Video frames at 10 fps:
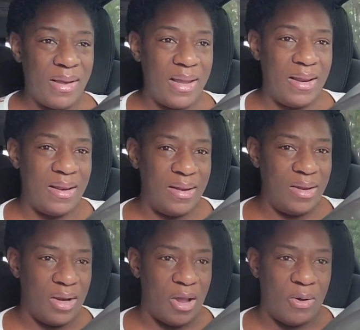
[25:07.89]
But,
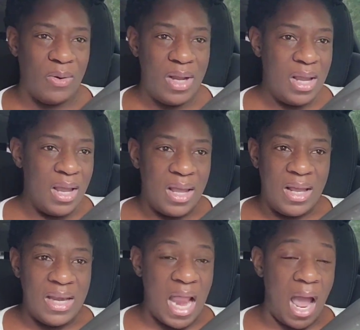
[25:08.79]
you know,
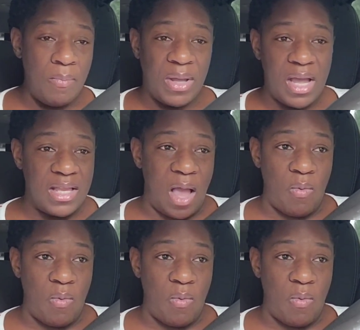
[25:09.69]
not because